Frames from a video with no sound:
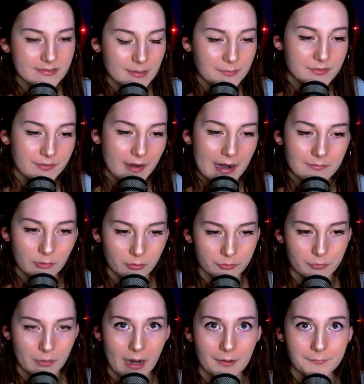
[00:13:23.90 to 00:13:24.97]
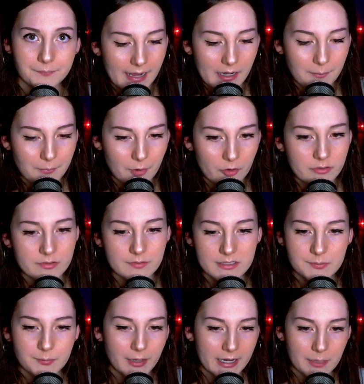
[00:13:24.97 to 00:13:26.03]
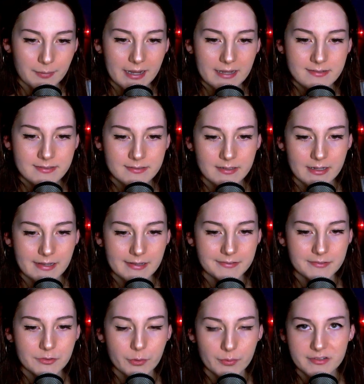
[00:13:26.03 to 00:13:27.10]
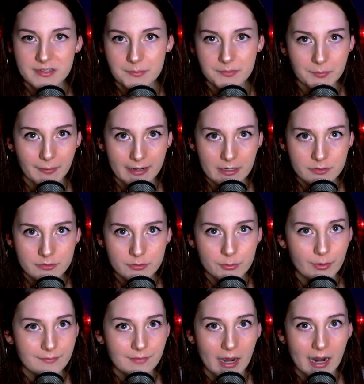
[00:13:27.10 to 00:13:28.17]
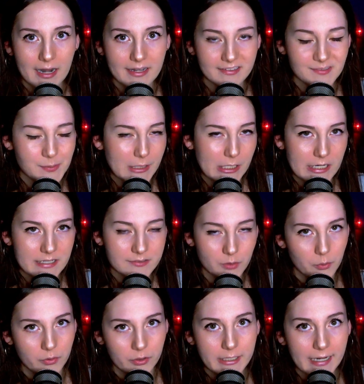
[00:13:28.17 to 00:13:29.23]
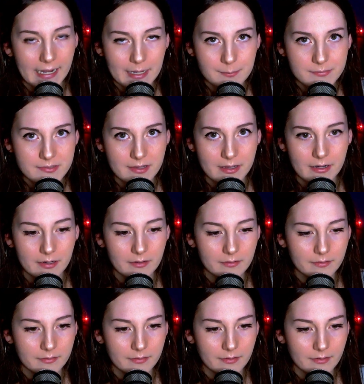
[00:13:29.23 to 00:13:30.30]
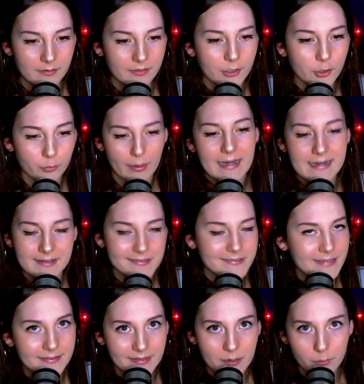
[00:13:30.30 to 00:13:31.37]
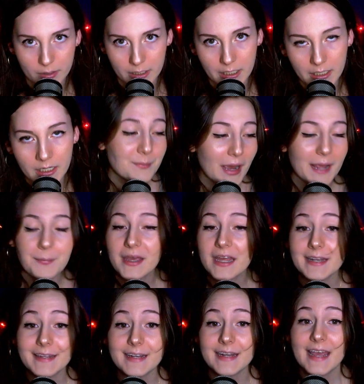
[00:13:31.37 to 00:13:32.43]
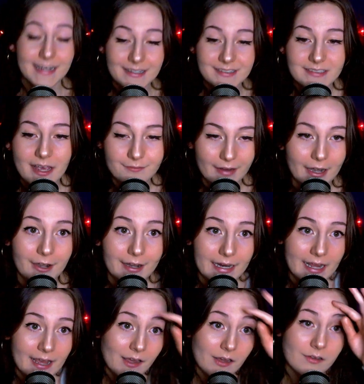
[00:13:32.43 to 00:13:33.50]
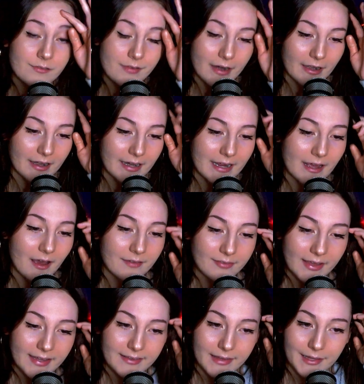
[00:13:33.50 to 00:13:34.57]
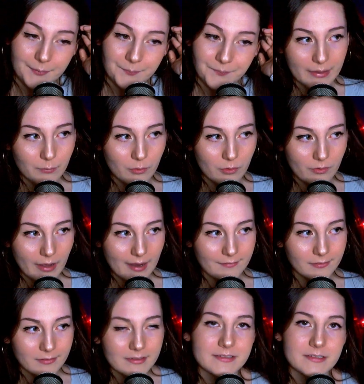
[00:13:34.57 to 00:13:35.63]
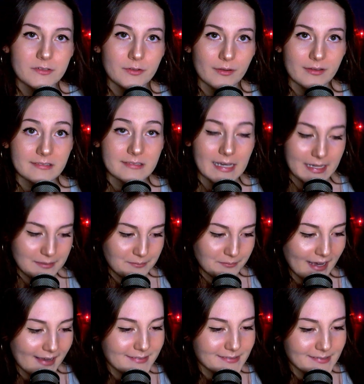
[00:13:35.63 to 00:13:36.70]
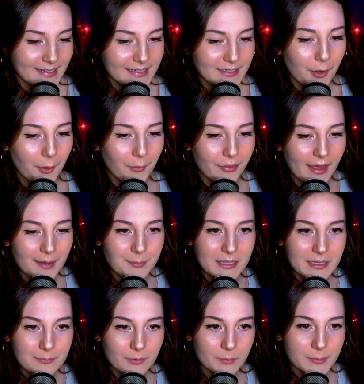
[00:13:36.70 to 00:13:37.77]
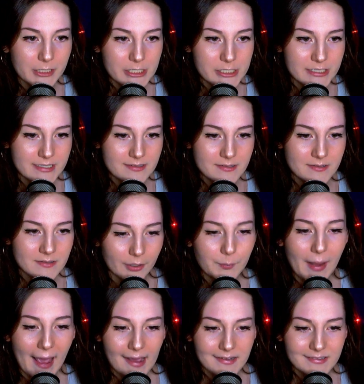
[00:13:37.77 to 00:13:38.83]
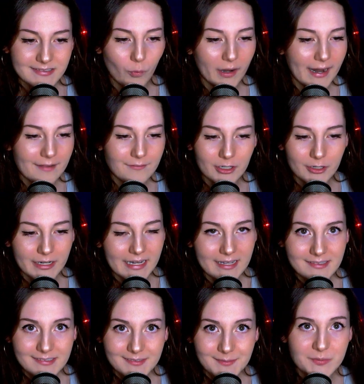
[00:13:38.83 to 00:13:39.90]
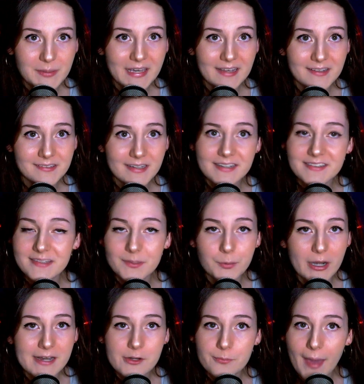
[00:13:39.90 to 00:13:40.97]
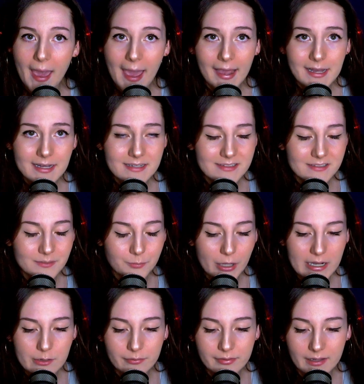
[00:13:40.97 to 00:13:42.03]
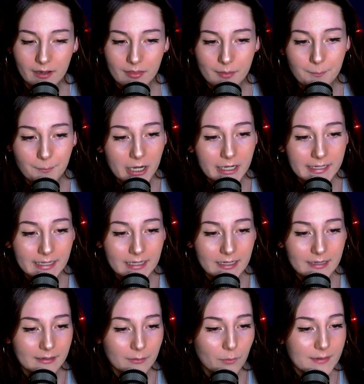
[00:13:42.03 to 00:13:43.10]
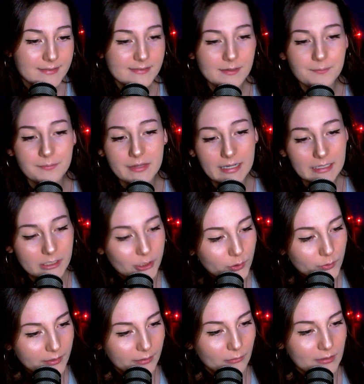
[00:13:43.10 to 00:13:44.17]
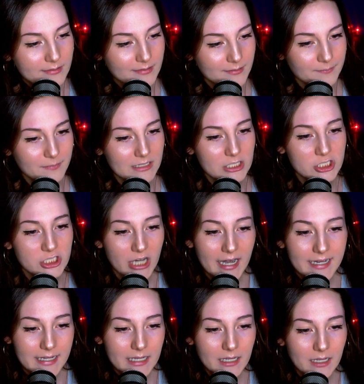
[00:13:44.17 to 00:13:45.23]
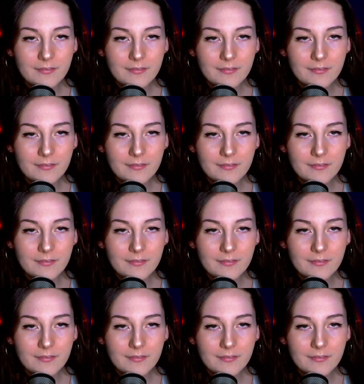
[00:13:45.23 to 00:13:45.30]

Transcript: The Sims 5 rolls around and most of its player base is newer Sims players who have not experienced older games and the, the greatness that they were. In my opinion, it is very, very unlikely they will ever listen to us again because they know that people purchase their packs, whatever it is, just because it's the brand new pack, it's the brand new thing on the market, they want something new, they want something shiny.